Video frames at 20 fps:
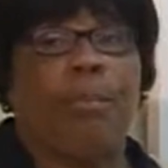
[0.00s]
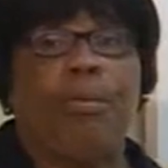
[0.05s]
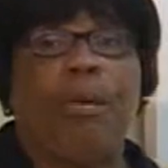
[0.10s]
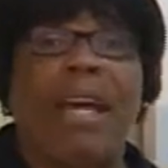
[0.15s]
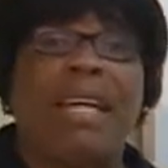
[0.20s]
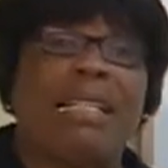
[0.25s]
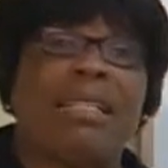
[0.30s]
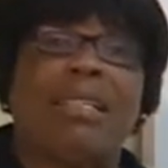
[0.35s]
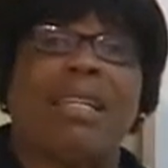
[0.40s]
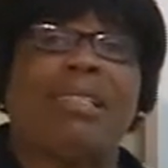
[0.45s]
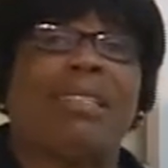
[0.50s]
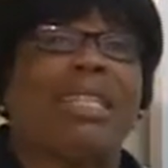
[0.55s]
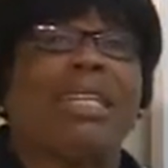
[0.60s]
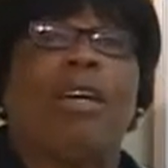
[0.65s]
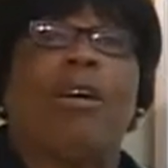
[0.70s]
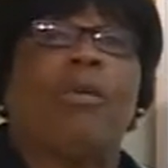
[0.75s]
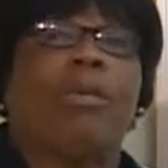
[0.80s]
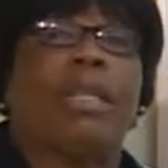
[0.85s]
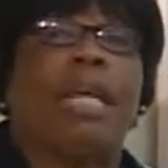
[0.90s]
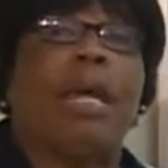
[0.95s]
they would go
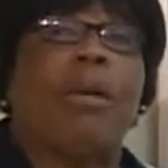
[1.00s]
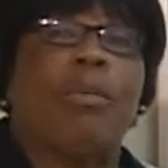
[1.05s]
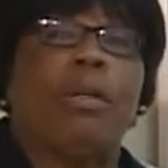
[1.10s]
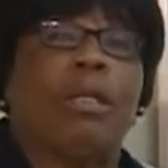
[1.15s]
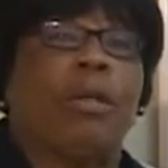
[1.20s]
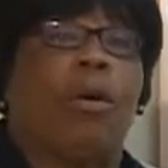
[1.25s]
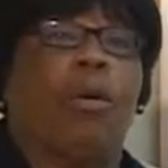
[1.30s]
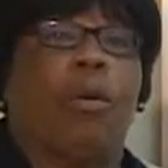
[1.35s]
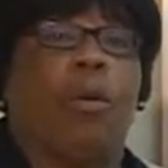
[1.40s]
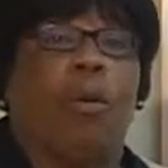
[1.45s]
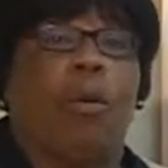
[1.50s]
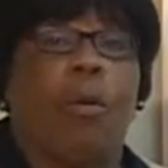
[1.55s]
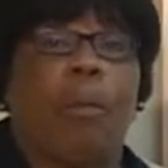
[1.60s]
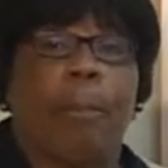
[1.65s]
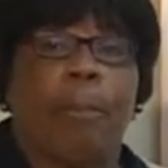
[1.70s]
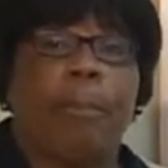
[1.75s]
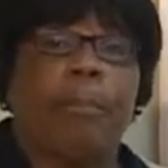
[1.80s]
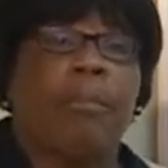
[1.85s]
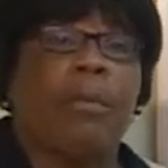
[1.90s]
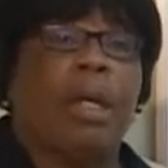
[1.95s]
home
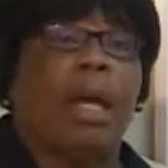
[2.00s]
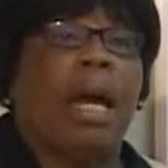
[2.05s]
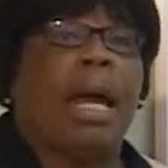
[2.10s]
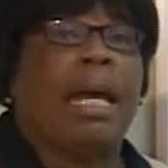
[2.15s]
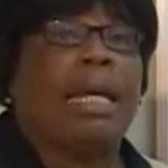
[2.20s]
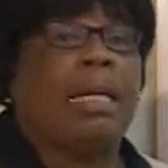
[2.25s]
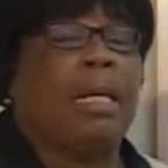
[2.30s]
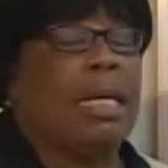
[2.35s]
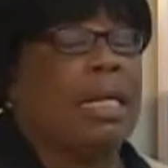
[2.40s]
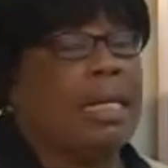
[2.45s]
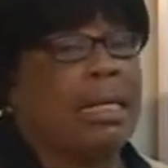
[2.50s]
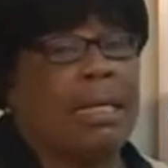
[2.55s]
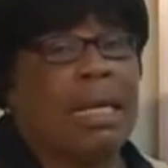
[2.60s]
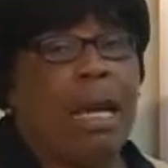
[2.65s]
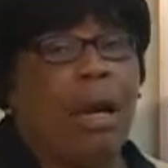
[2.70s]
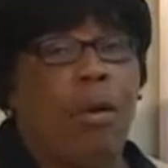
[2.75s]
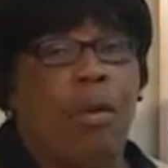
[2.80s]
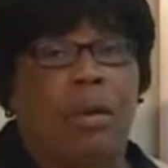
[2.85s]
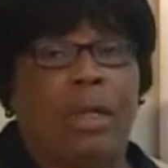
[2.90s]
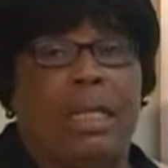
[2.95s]
and in their own little
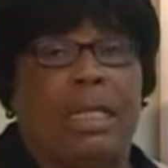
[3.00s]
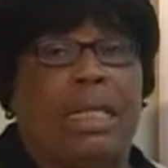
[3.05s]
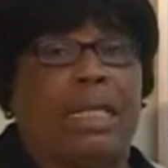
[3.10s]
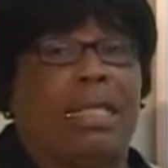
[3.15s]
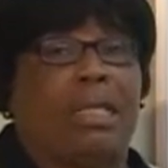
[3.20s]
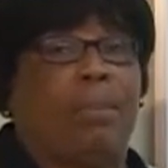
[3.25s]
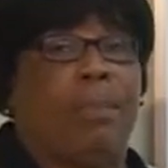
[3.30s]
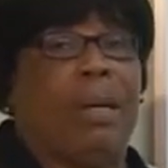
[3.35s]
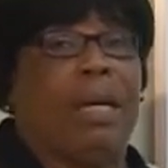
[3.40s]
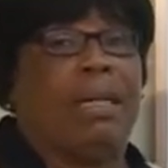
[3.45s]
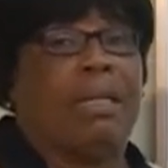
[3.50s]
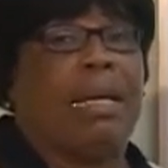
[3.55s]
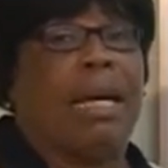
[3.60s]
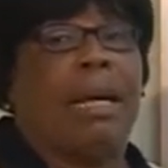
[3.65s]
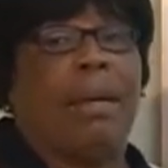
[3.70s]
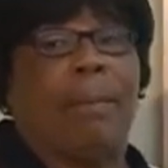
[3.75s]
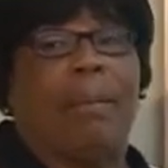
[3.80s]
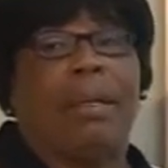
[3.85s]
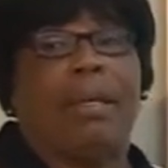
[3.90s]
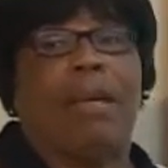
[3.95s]
spare time give
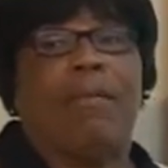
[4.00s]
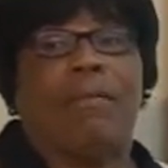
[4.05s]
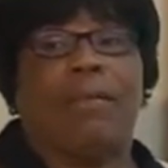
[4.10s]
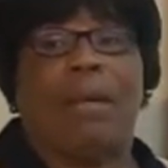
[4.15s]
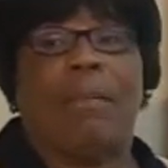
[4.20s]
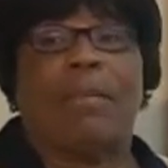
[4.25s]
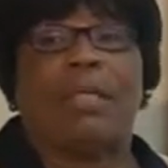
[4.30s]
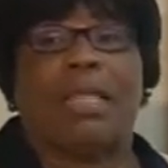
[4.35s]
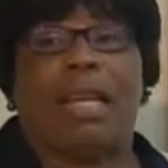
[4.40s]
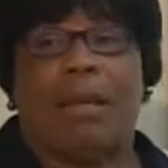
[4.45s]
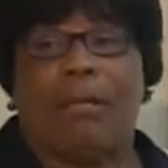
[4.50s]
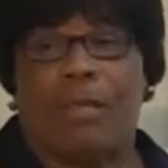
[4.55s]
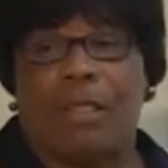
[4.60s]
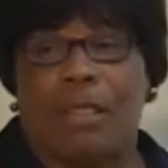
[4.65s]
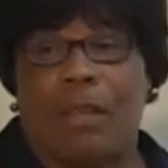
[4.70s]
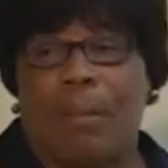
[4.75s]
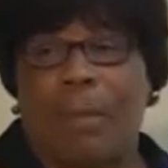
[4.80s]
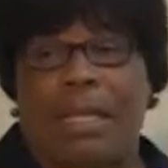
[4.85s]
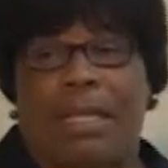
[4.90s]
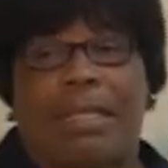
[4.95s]
themselves some
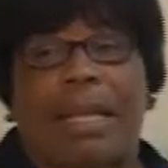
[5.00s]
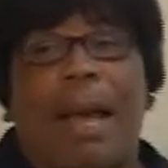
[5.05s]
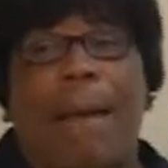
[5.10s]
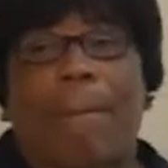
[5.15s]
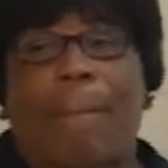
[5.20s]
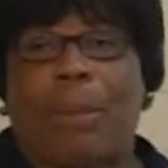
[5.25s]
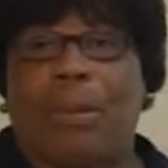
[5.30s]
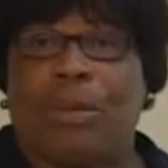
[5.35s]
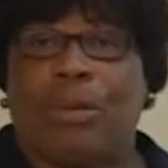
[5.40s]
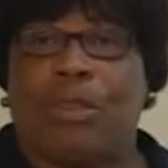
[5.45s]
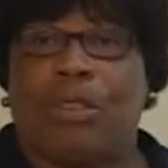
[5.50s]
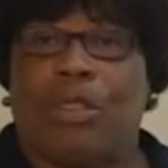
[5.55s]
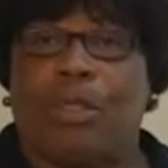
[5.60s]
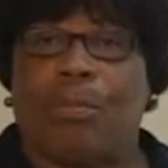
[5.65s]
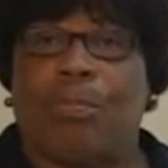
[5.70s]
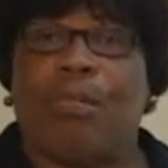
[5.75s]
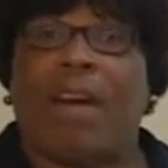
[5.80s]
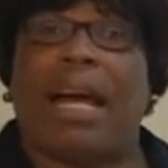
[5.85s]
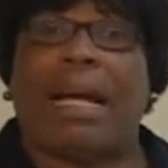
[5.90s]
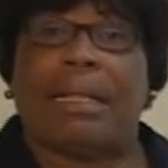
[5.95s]
examples to
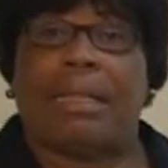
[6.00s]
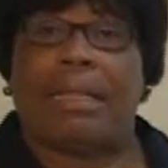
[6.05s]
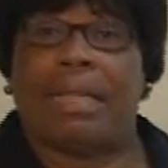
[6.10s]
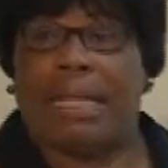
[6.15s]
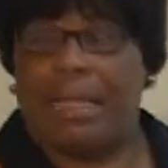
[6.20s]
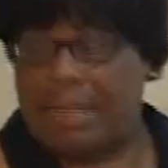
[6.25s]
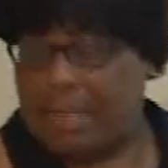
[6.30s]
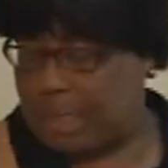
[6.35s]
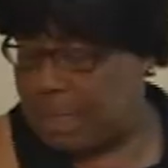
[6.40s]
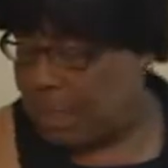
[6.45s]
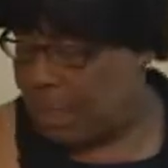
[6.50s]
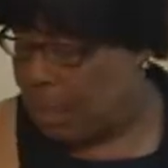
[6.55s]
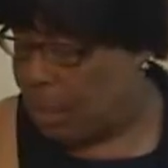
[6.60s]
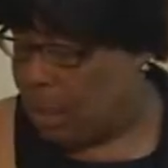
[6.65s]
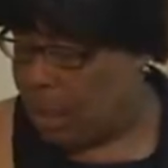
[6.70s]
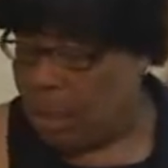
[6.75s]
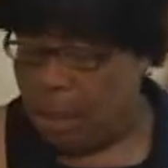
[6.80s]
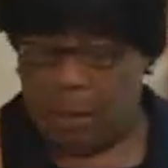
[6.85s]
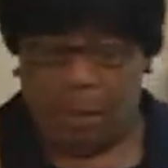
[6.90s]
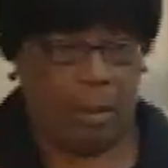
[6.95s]
practice.
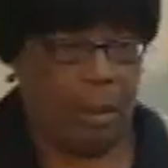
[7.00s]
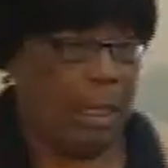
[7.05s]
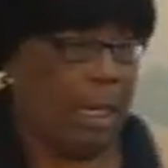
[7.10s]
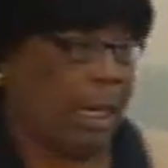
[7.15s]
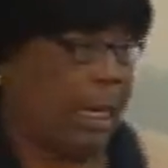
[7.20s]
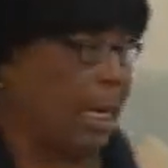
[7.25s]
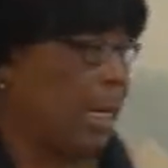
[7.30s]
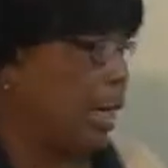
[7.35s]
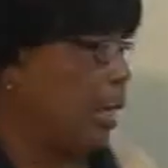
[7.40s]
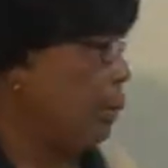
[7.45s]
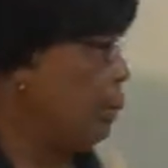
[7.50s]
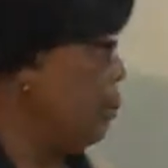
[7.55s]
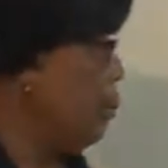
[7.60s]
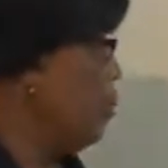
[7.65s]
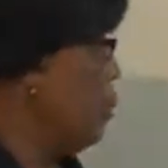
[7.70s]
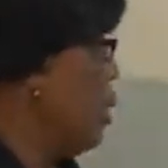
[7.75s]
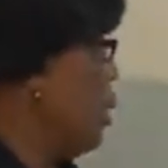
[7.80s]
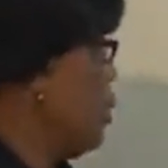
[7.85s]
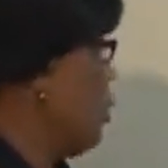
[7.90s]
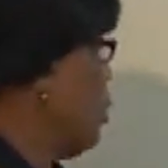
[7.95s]
Okay, so our
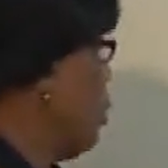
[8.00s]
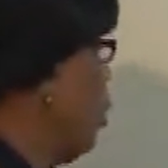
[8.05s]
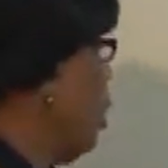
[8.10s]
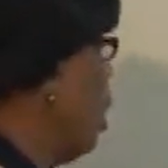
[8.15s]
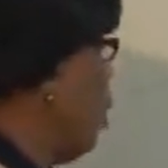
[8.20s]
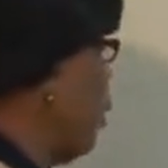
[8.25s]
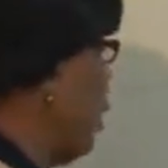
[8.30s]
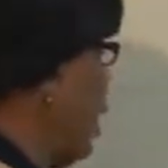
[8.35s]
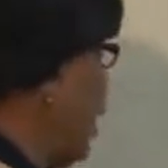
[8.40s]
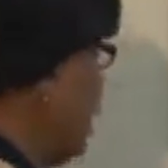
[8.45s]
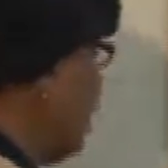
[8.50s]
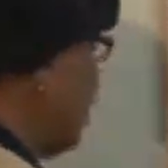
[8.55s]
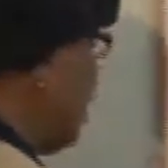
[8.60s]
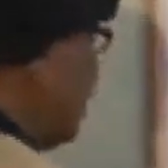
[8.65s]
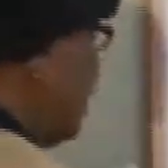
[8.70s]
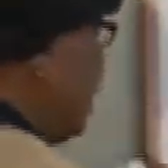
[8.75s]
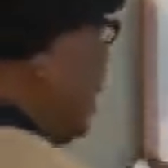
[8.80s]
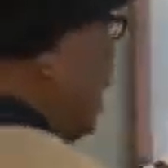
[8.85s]
LCM here